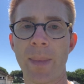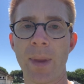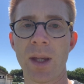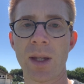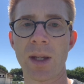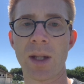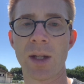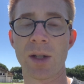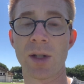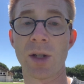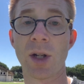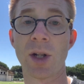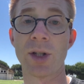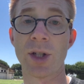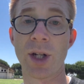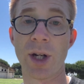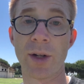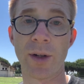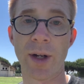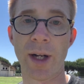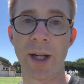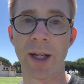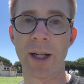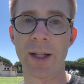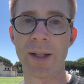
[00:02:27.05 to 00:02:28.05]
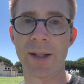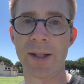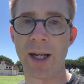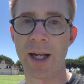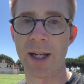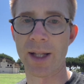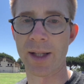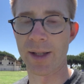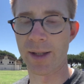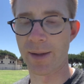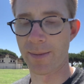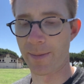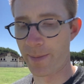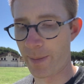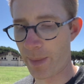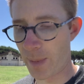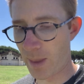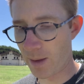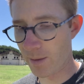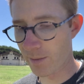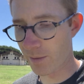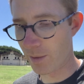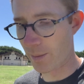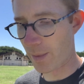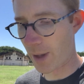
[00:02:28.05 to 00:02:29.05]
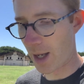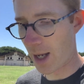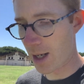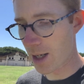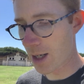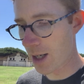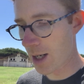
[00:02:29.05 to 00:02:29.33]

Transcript: start generating insights from that.